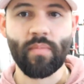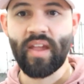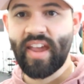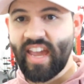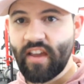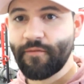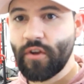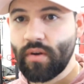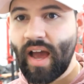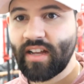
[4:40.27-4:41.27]
if
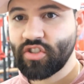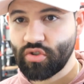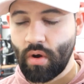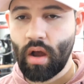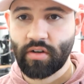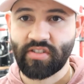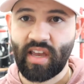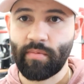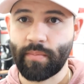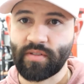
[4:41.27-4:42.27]
you're not strong or
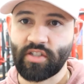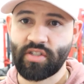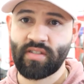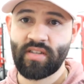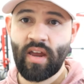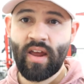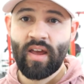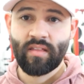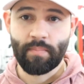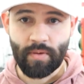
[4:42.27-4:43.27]
stable in positions,
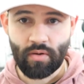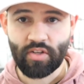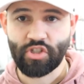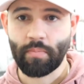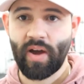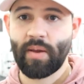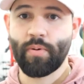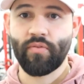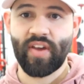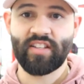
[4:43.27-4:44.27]
The beauty is your body
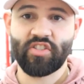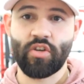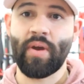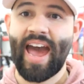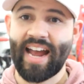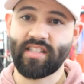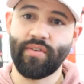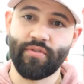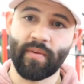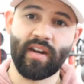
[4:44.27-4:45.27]
prevents you
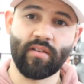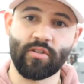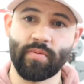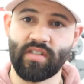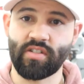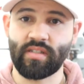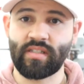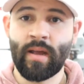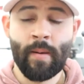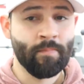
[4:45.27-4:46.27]
actively from getting those
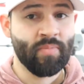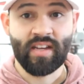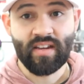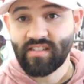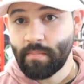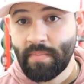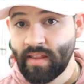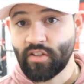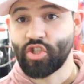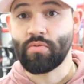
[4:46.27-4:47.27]
positions. It doesn't
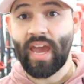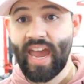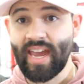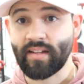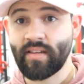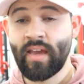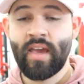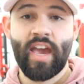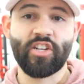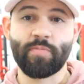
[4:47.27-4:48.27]
mean that you can't.
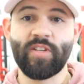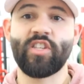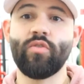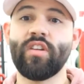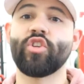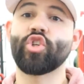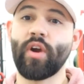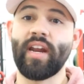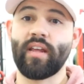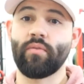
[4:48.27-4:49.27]
It just means that you need to
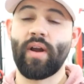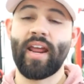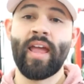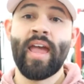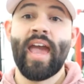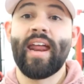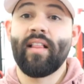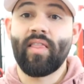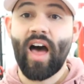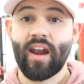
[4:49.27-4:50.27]
train it, right? And a
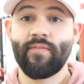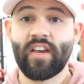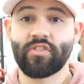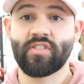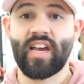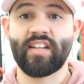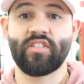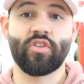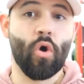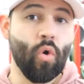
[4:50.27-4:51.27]
lot of
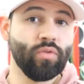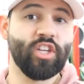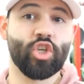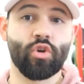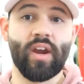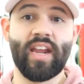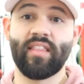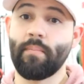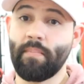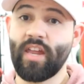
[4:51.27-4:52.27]
exercises only train
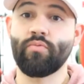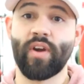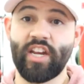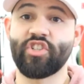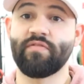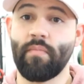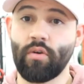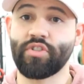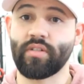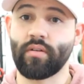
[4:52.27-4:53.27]
the mid-range of motion,